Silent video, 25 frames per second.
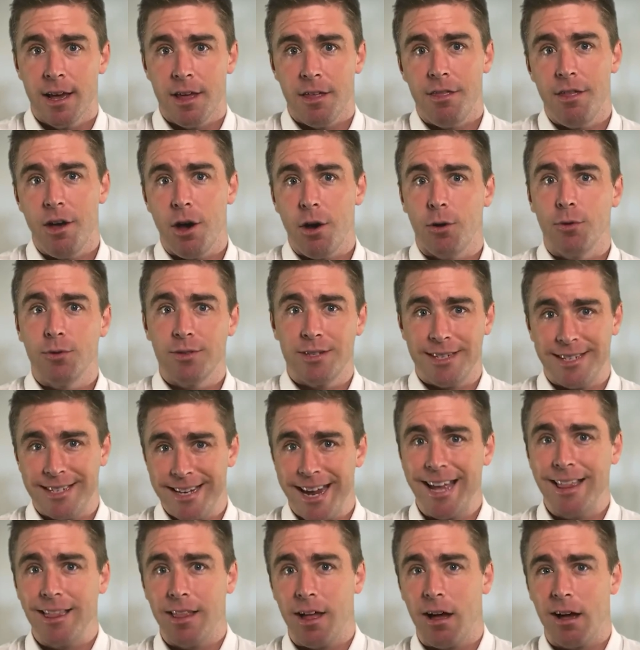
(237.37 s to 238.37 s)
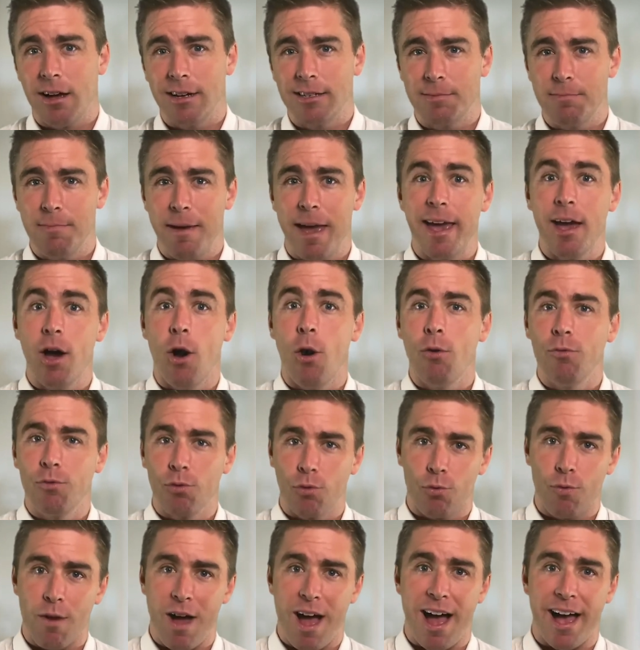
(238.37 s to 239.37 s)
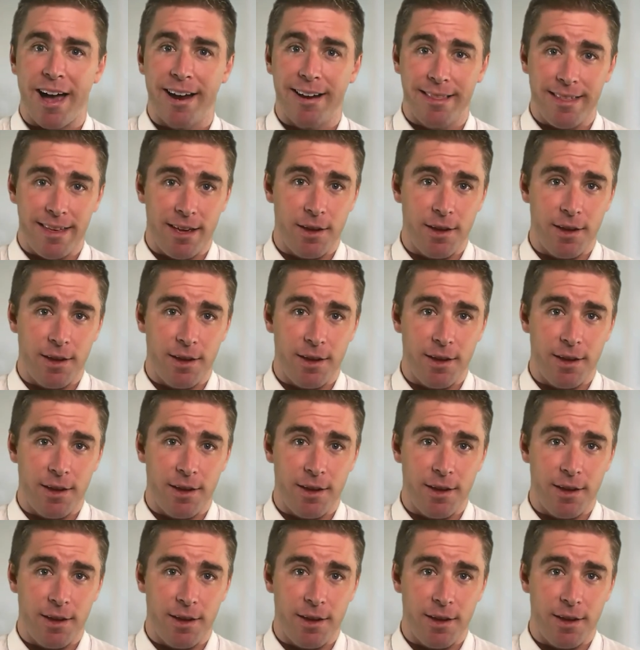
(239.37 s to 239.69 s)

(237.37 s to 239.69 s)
though state laws may override the